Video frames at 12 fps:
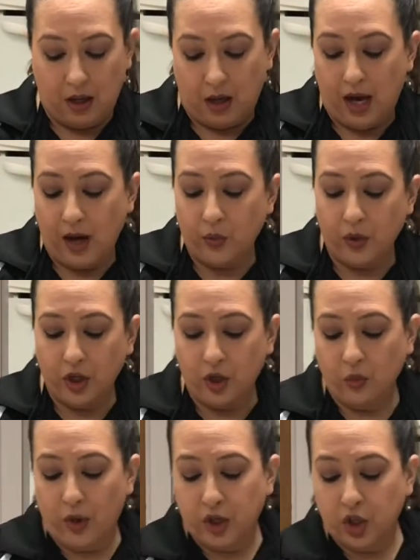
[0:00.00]
And we're going to
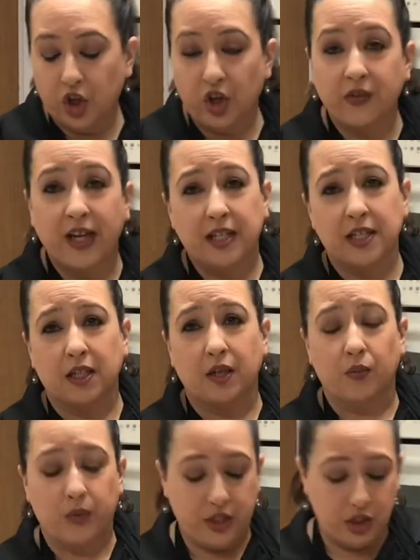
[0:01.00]
want to cook that till it
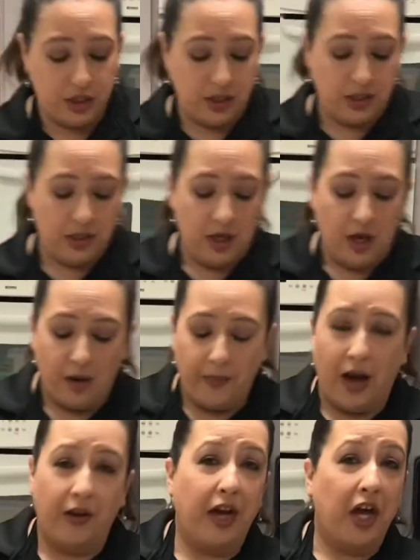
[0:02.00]
reaches
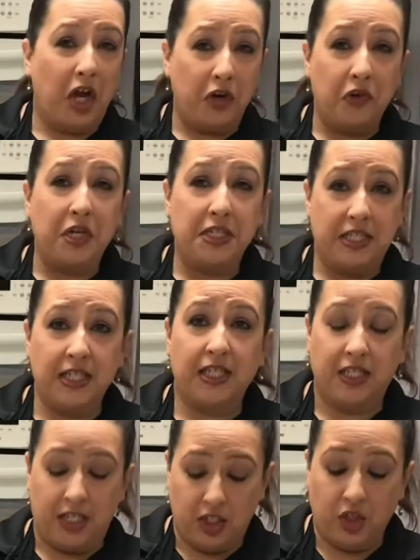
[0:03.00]
about
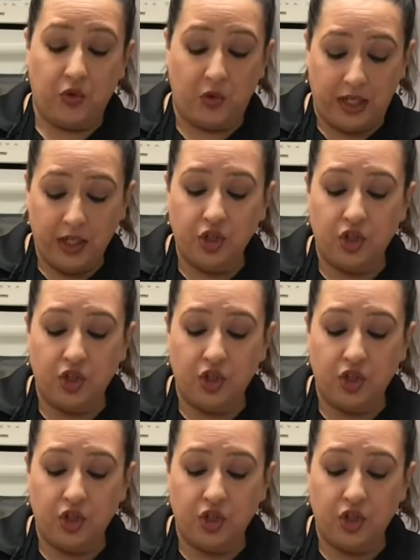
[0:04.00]
160 degrees,